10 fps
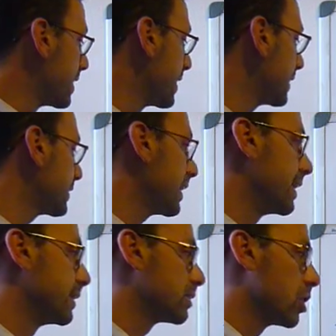This
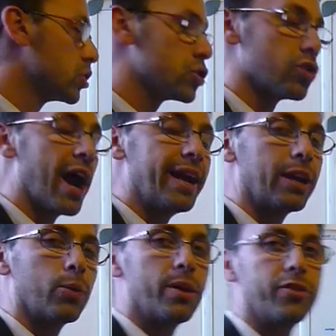is
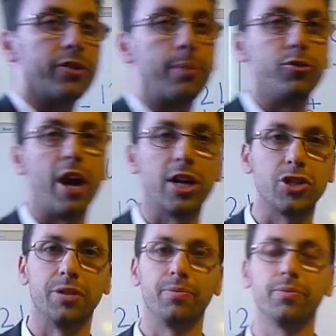trading with
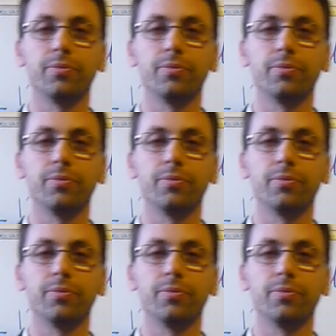subtraction.